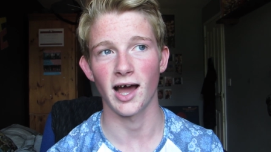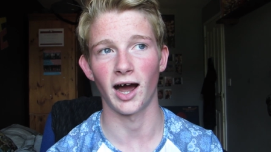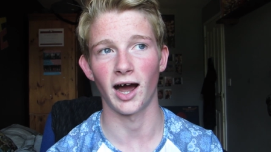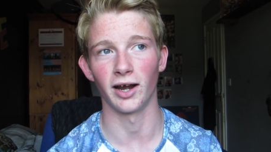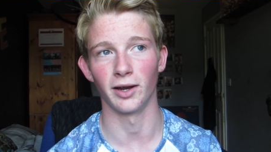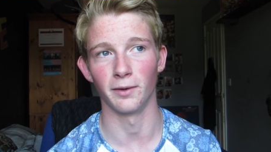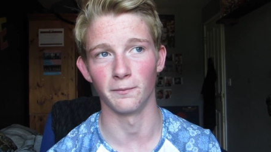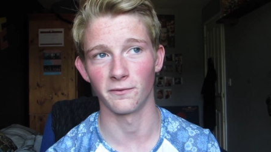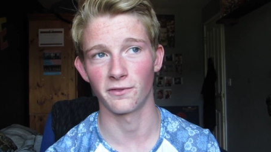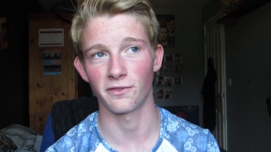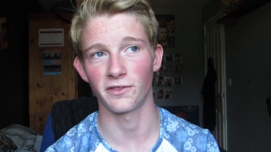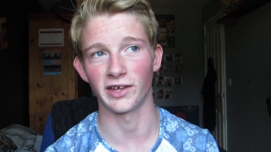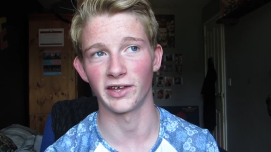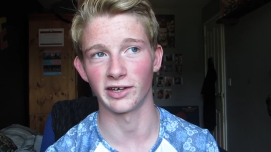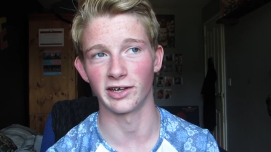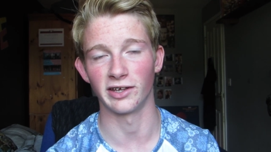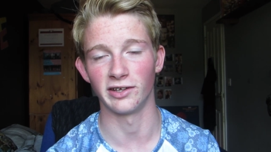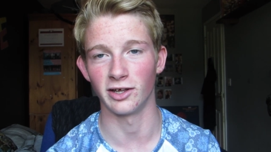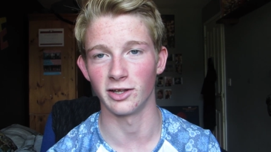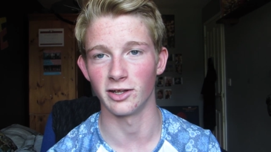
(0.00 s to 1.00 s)
and I'm
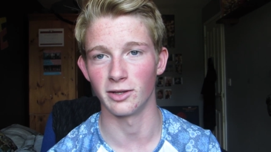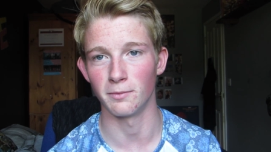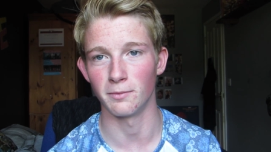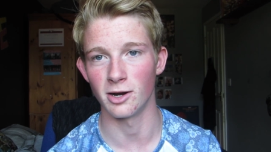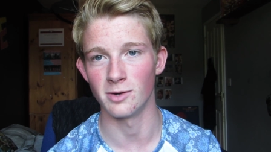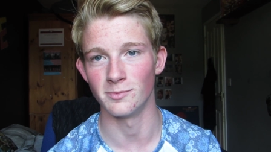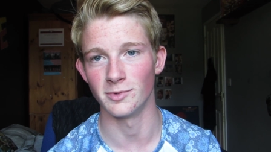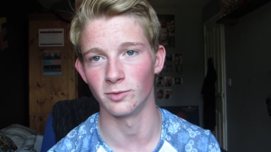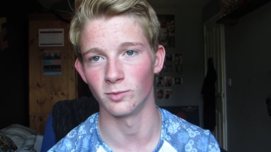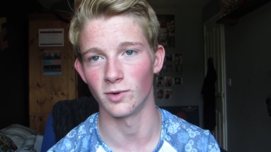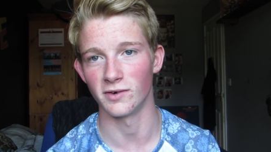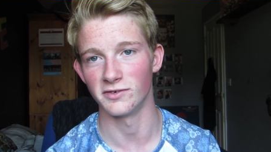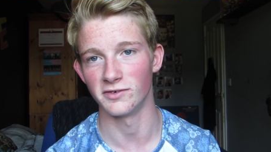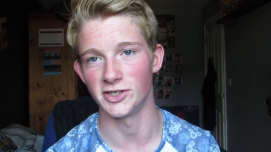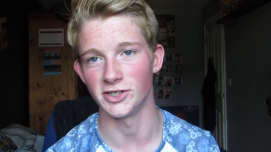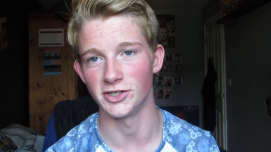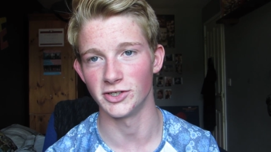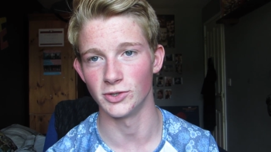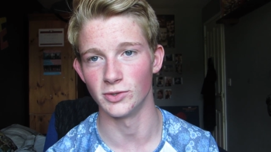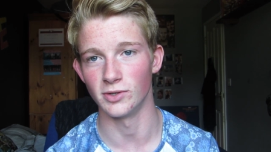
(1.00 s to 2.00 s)
thinking at the moment whether
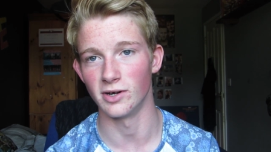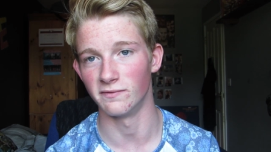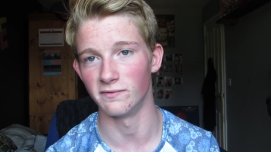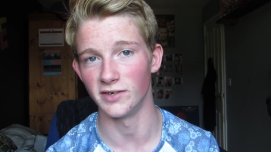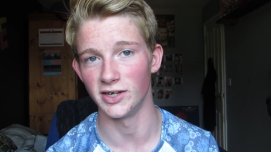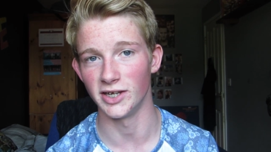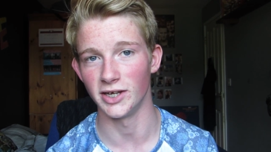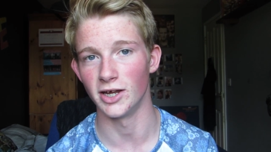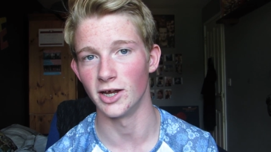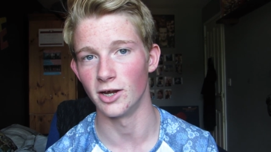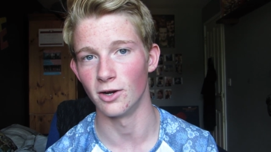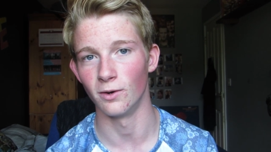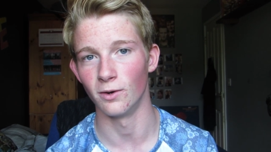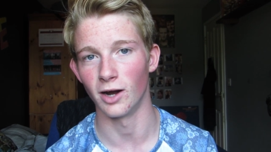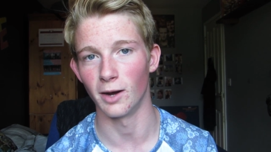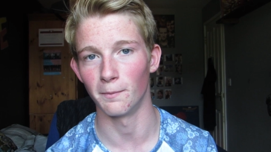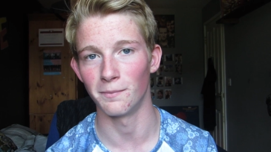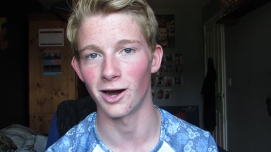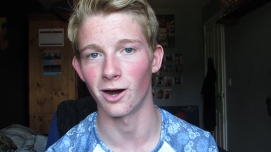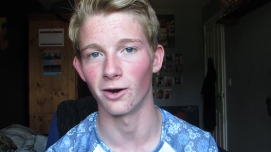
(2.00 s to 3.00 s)
to do a video
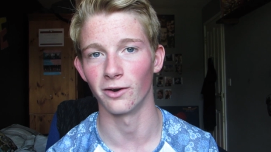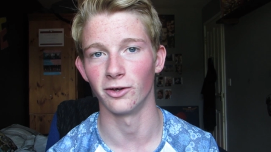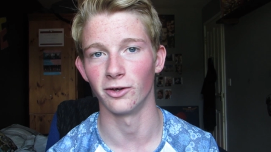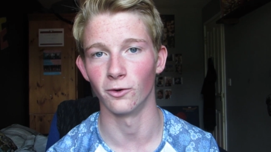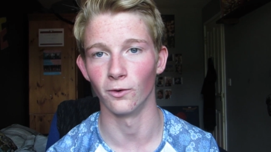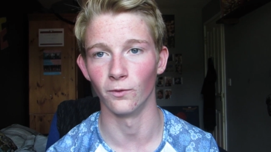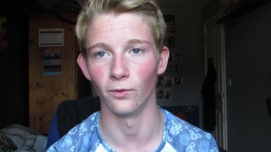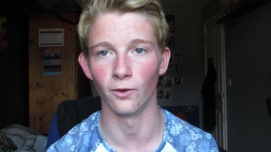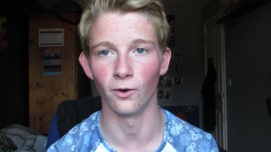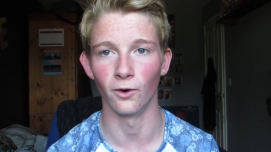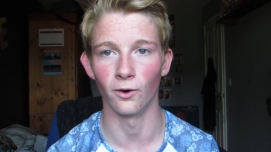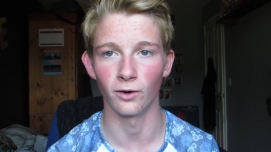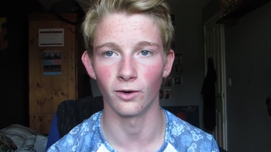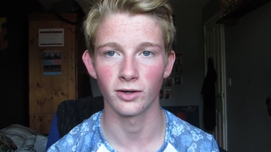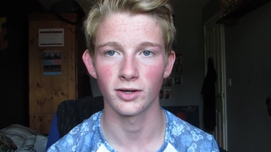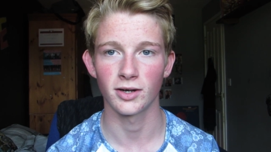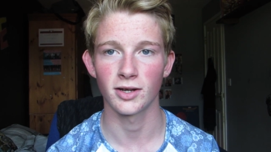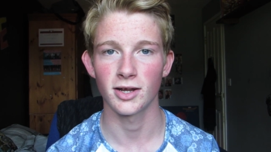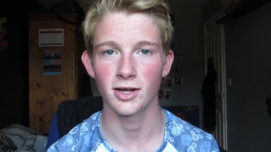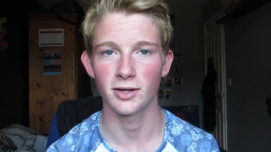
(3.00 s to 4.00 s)
about it or not.
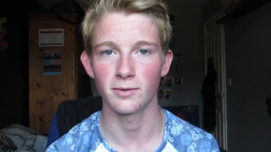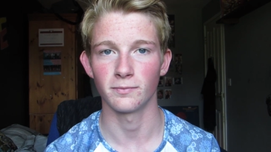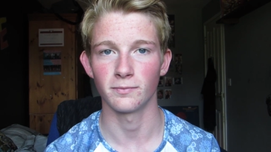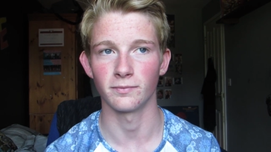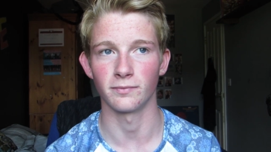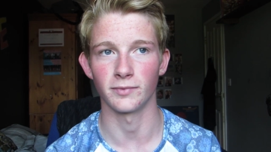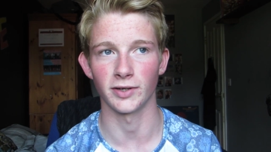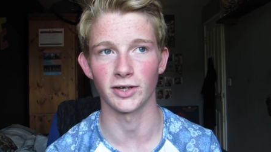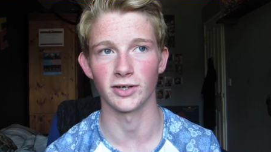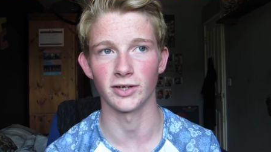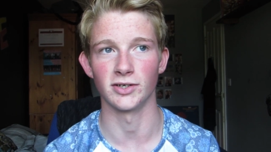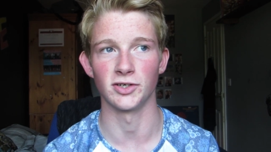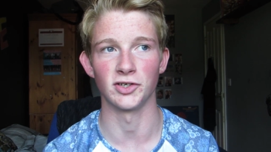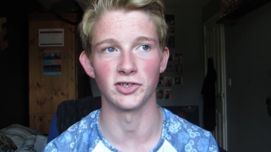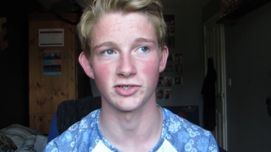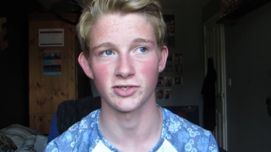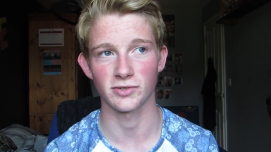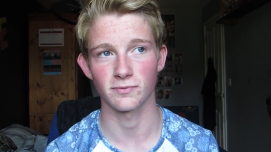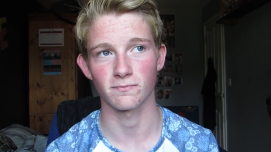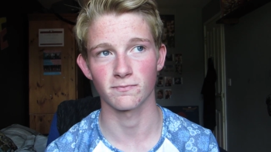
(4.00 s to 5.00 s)

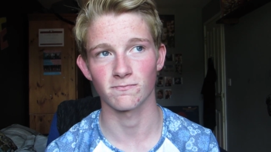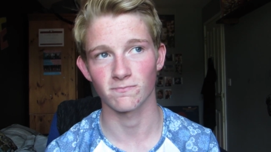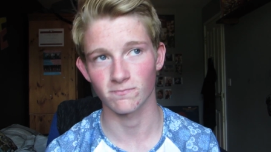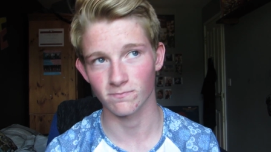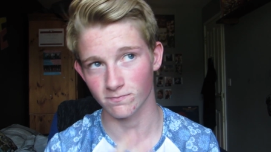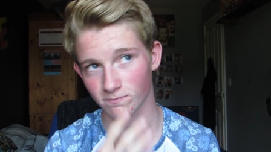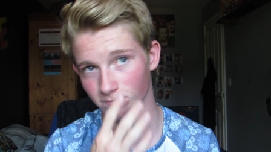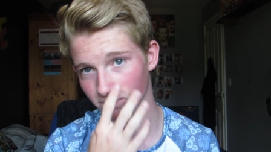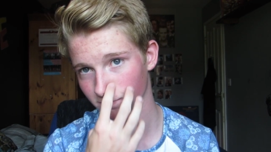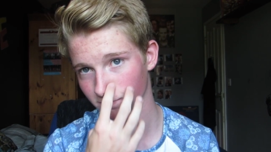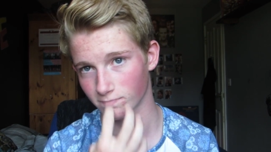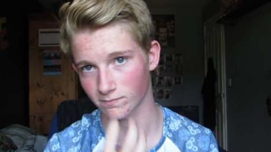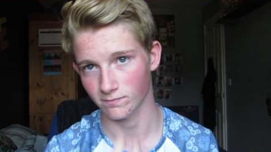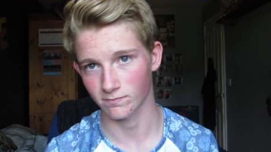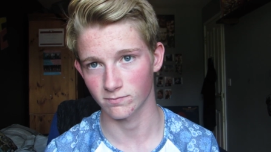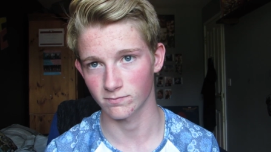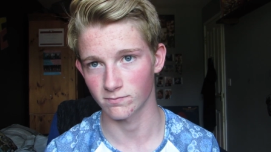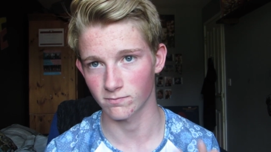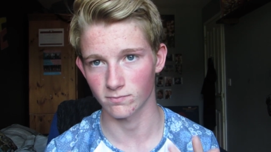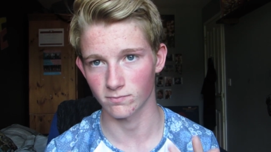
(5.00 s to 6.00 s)
Because
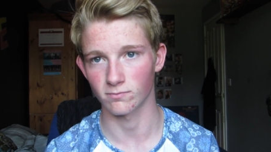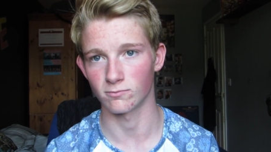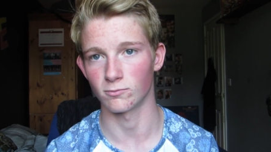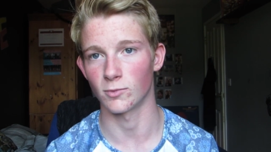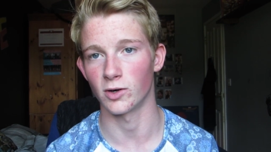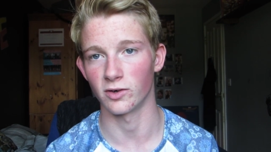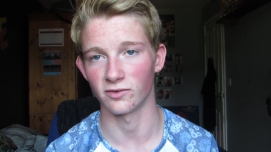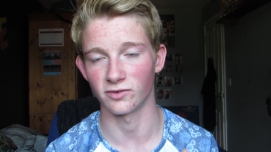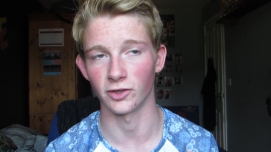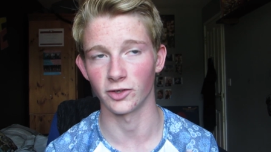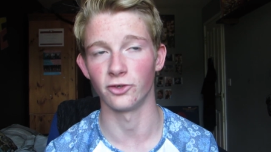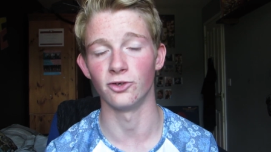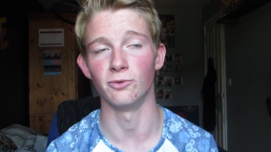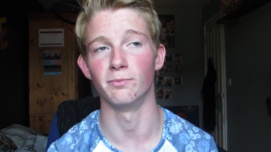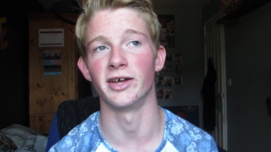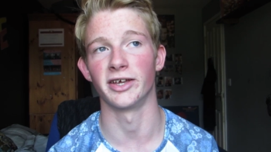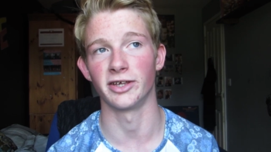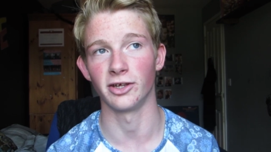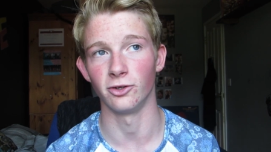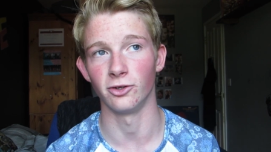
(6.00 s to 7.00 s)
well if I do
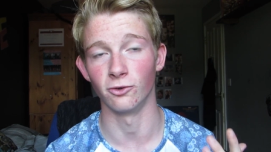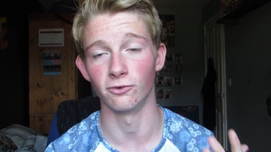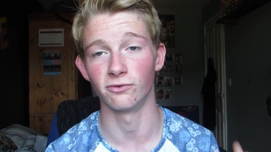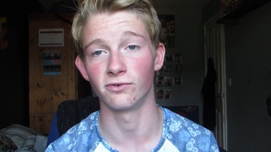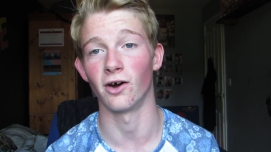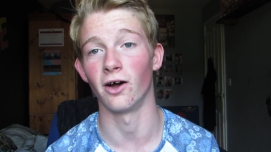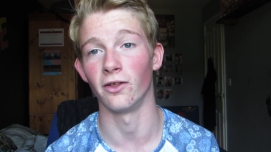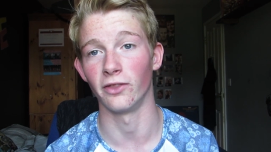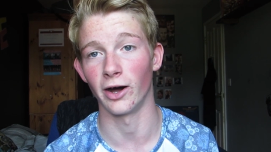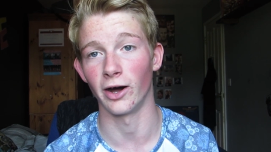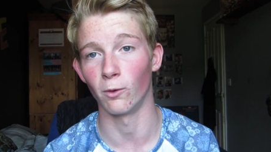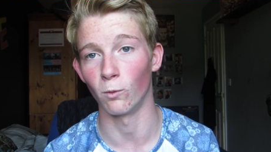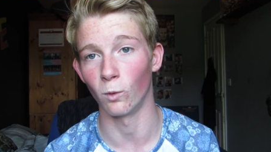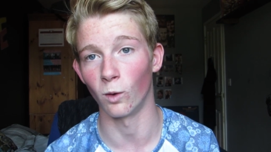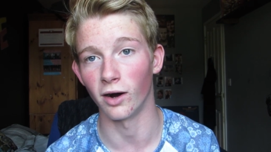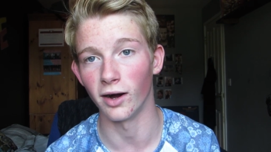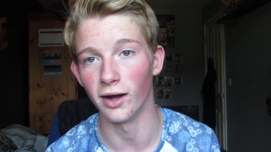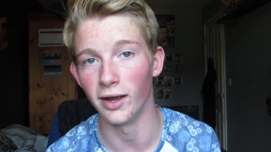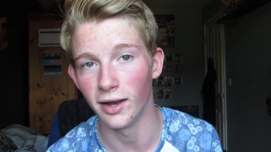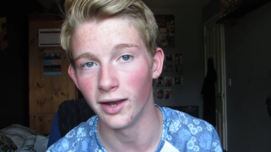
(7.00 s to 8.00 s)
make it you'll find out
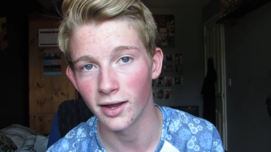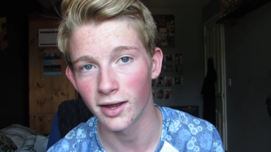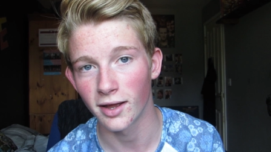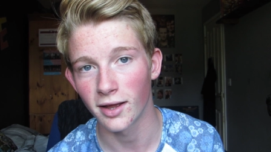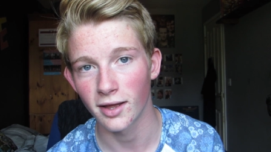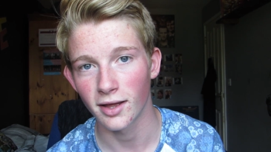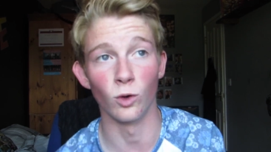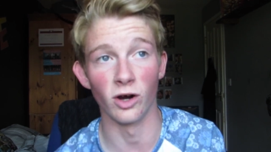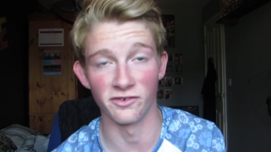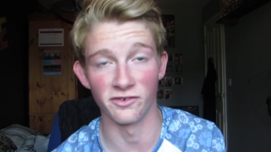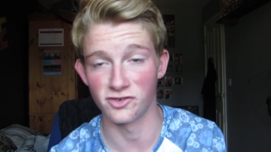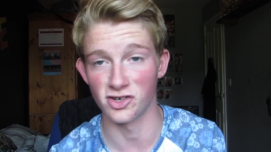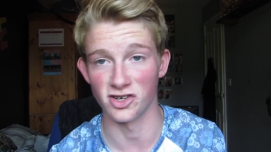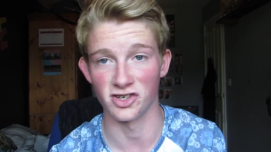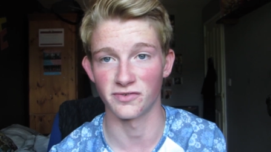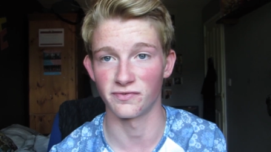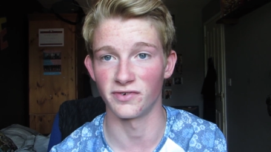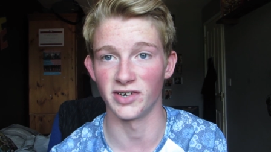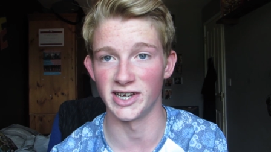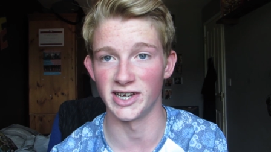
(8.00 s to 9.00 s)
why. Well I've
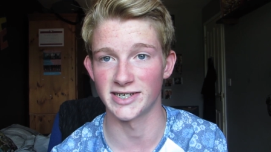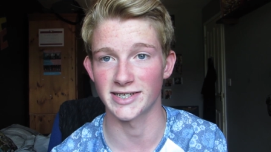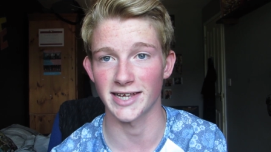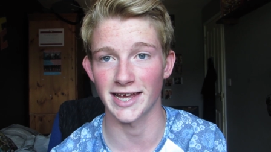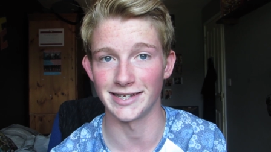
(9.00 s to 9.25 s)
just finished